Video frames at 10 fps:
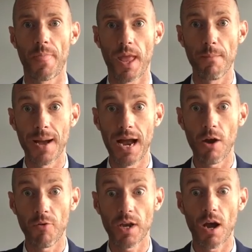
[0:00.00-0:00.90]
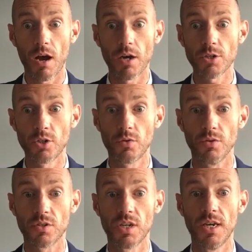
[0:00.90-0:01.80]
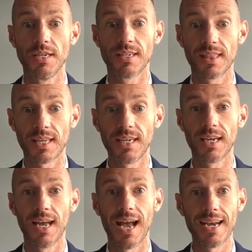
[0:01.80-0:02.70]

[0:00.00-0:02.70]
empowering our students to think